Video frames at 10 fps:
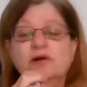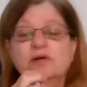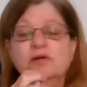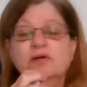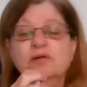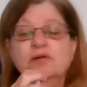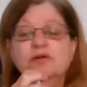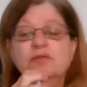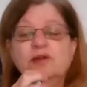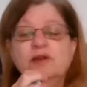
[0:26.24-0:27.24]

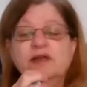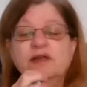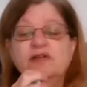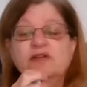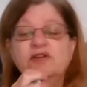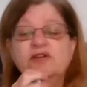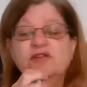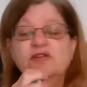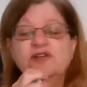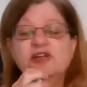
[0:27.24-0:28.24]
Hold and release,
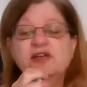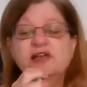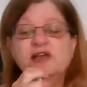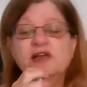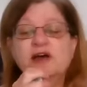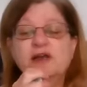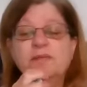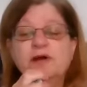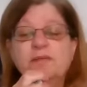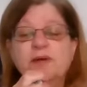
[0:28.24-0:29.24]
just to gently
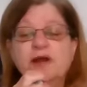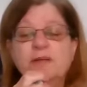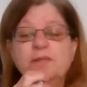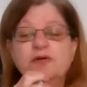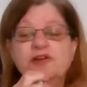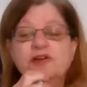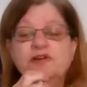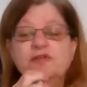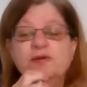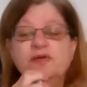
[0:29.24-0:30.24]
align my mind, body
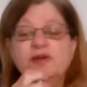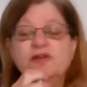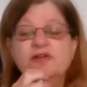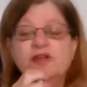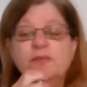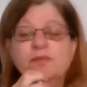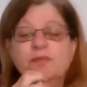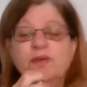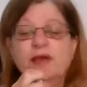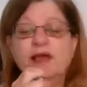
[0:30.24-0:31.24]
and spirit to the
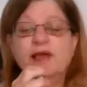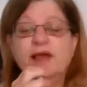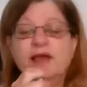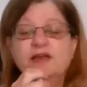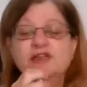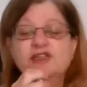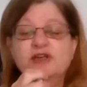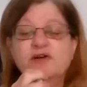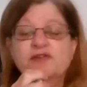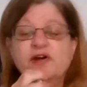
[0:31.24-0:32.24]

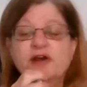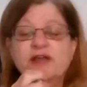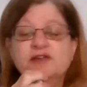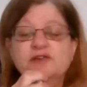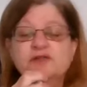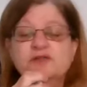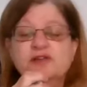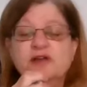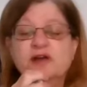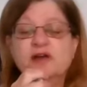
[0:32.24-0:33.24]
energy of our
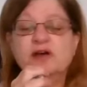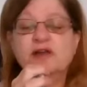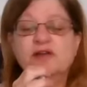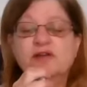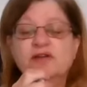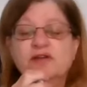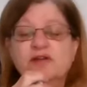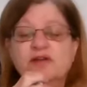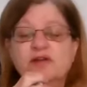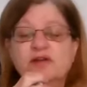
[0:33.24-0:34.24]
angels and our guides.